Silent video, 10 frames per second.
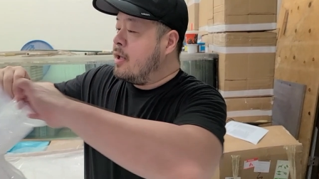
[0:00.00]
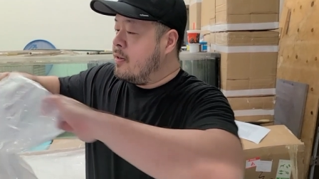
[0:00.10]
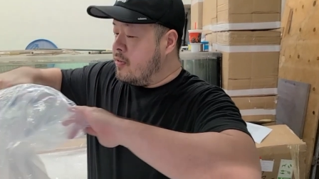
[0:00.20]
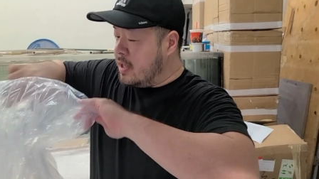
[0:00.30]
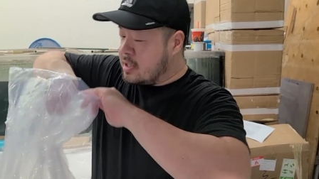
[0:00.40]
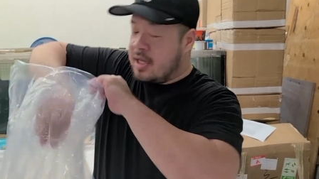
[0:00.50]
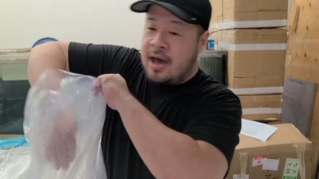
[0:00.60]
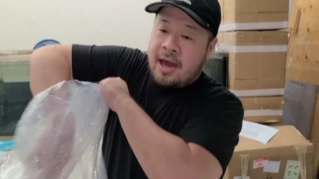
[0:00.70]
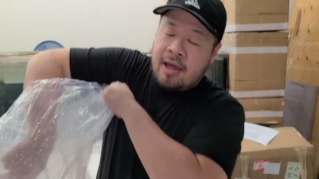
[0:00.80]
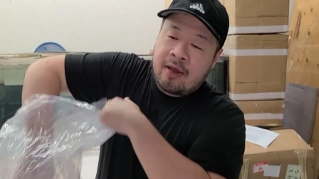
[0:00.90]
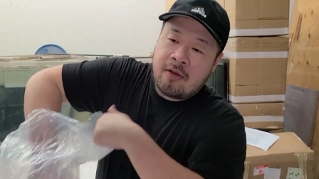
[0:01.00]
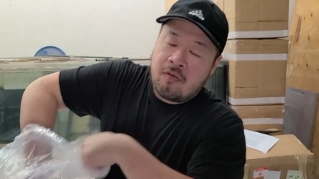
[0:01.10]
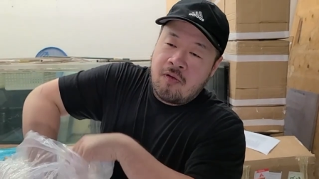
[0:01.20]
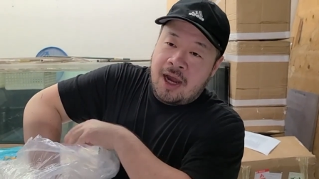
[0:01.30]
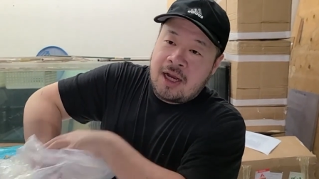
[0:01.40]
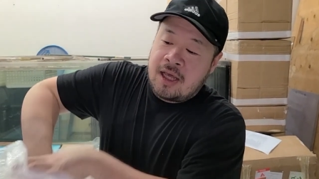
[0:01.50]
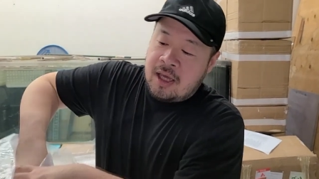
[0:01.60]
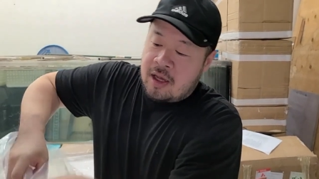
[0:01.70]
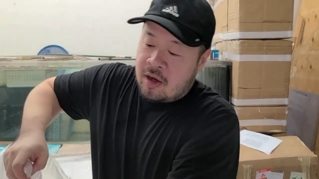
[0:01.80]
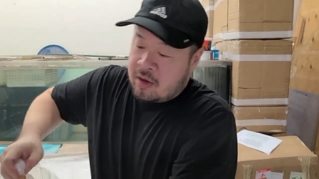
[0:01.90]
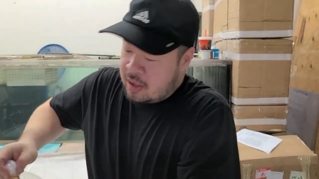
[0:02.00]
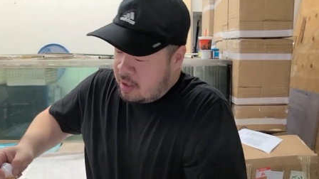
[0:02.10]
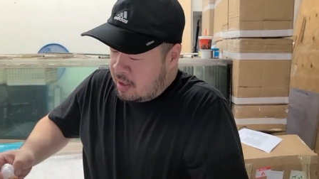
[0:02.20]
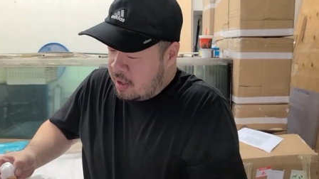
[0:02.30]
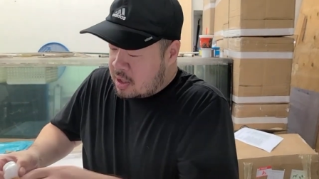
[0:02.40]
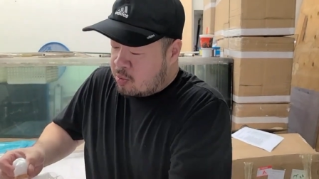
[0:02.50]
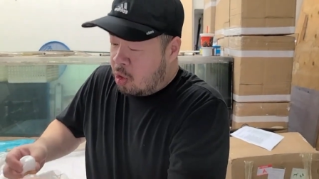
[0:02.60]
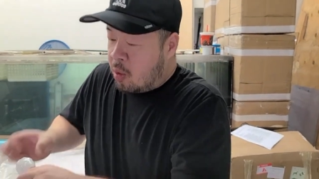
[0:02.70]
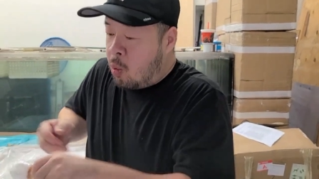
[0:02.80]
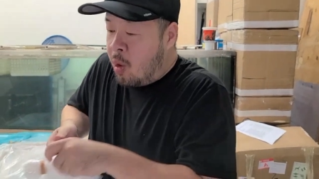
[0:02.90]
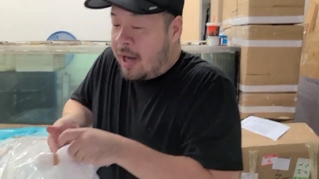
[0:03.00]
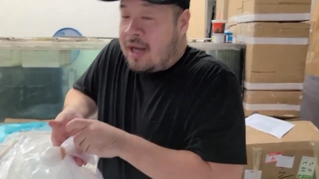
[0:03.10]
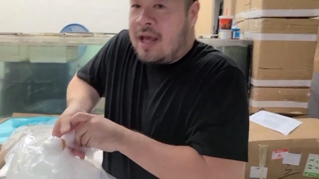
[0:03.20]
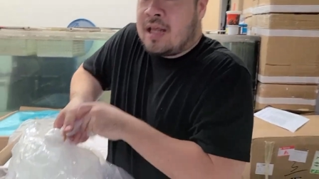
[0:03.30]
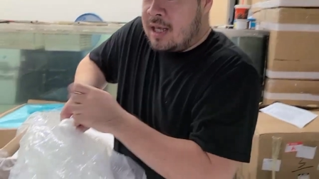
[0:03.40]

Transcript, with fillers: in this guy right here, it's more white and